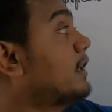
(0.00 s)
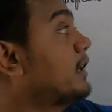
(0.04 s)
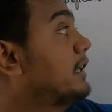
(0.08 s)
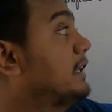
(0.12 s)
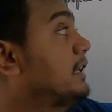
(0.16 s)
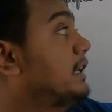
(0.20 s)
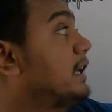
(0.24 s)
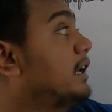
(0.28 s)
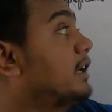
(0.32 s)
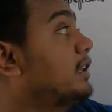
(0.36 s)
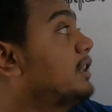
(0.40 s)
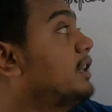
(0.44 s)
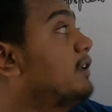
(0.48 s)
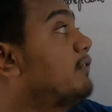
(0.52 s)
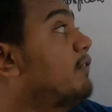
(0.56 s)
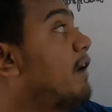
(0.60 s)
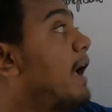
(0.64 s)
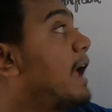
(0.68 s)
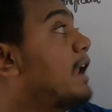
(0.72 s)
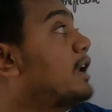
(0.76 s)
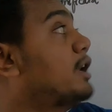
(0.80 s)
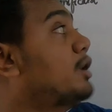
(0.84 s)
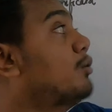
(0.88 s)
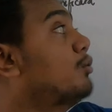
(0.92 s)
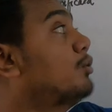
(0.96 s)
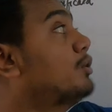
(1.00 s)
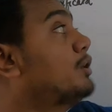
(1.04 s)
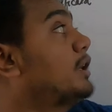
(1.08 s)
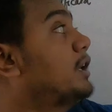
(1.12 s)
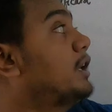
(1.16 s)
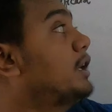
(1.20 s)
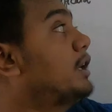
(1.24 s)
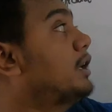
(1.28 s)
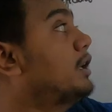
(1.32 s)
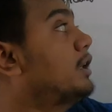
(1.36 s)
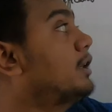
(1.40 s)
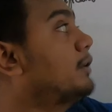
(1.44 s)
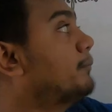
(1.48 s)
Here the value,
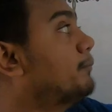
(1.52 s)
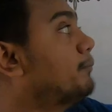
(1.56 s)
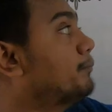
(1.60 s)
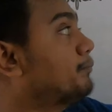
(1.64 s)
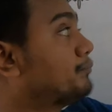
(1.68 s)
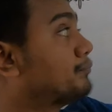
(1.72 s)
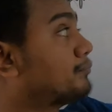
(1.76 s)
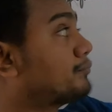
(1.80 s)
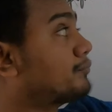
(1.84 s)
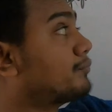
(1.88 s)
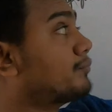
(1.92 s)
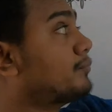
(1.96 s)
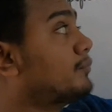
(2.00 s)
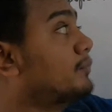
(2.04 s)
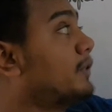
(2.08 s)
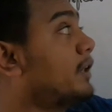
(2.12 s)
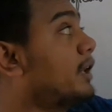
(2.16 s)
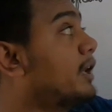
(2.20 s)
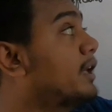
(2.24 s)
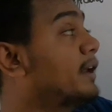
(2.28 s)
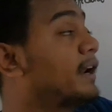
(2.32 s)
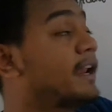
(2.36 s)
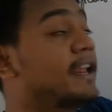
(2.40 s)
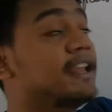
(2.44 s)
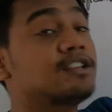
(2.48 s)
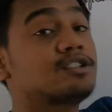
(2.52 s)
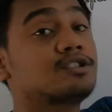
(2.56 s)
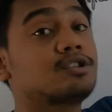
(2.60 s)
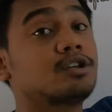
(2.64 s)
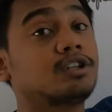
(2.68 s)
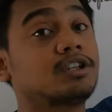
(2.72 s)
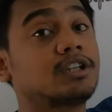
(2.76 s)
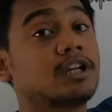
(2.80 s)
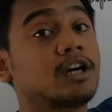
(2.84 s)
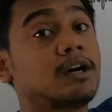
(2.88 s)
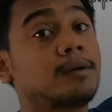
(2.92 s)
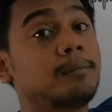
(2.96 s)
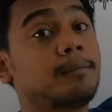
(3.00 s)
the raised
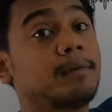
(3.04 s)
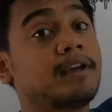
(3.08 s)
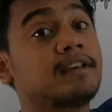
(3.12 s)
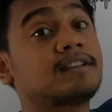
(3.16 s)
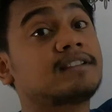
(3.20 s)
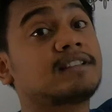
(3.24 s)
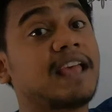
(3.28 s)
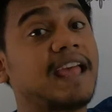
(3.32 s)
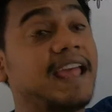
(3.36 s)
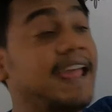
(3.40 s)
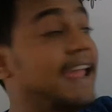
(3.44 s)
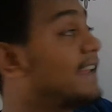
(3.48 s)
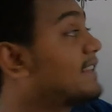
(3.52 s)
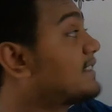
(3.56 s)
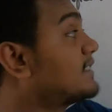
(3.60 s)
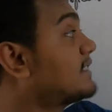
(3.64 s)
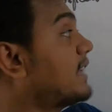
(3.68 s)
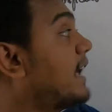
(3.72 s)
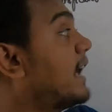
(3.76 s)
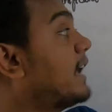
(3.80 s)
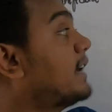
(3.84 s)
to term is x,